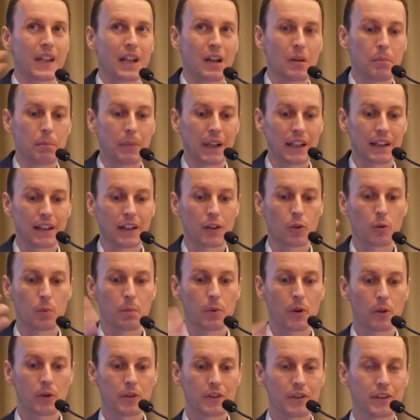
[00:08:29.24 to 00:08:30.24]
monthly
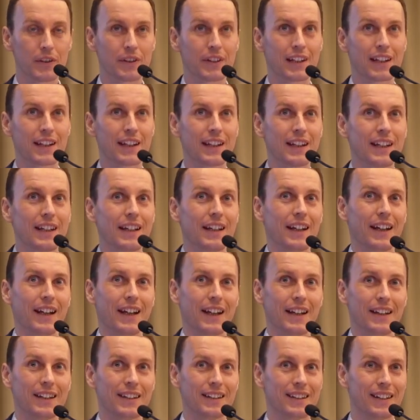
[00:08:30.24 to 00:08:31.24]
coupons,
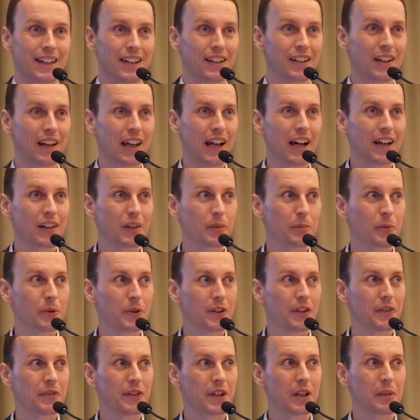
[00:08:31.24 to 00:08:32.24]
and the last
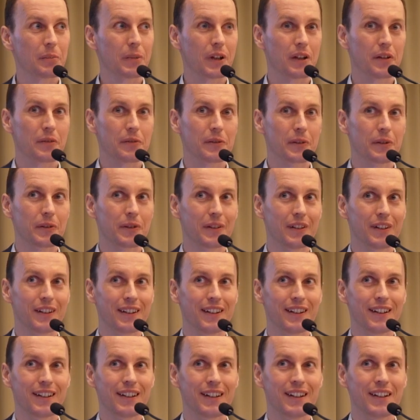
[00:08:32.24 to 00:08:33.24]
point is very powerful.
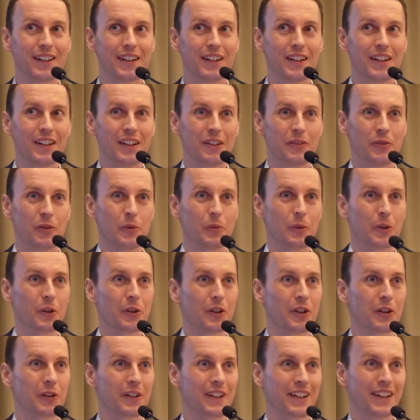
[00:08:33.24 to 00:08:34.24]
If you want
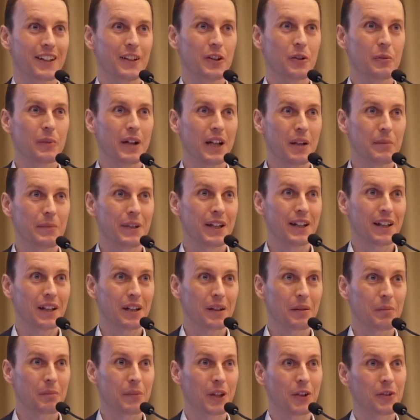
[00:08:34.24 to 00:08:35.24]
to get your money
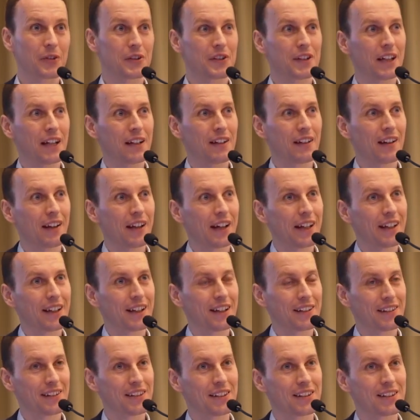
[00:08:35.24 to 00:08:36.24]
back, because the underlying
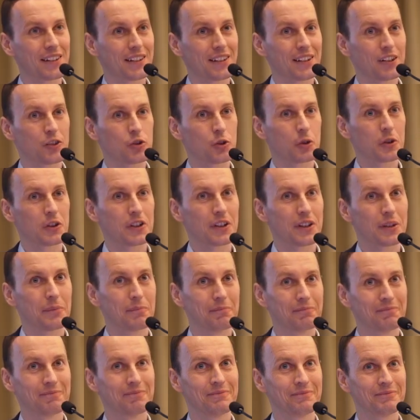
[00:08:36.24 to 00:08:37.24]
asset is a short term,
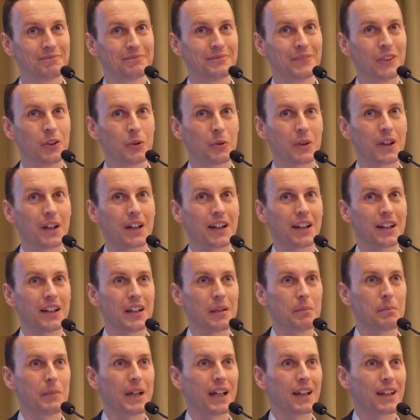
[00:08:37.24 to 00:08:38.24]
you can get
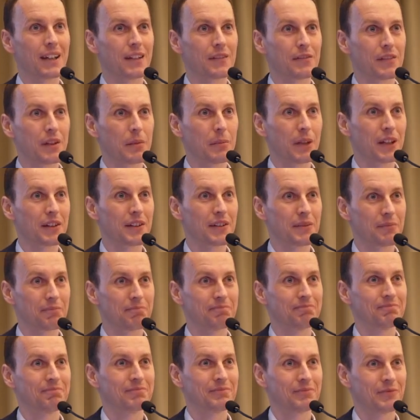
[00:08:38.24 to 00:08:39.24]
them back in 3 months,
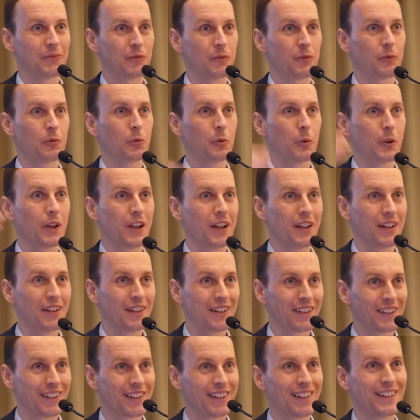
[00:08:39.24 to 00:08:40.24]
fully
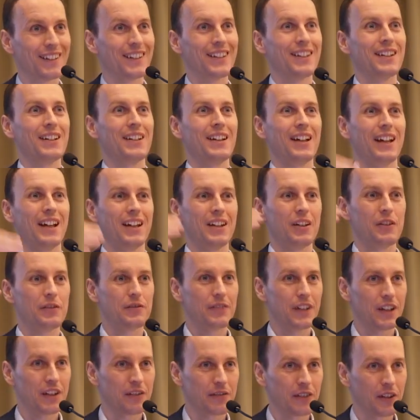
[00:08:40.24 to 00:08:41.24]
at the
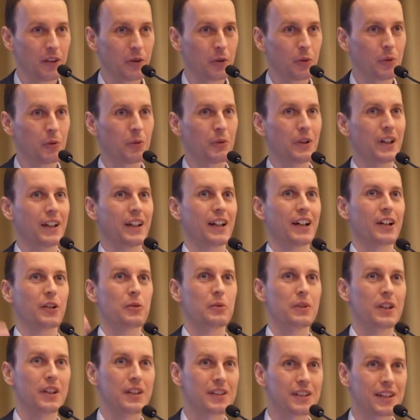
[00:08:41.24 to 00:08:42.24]
face value and
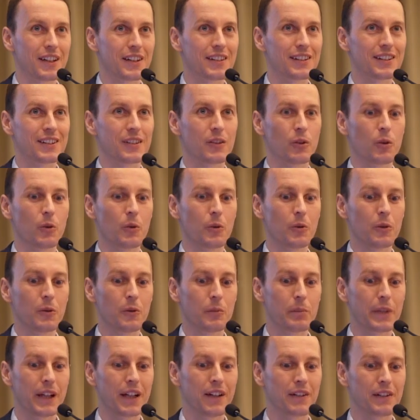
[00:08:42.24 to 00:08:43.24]
accrued interest, no
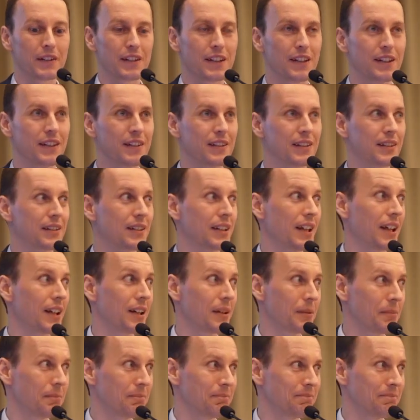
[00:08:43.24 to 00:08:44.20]
penalties taken,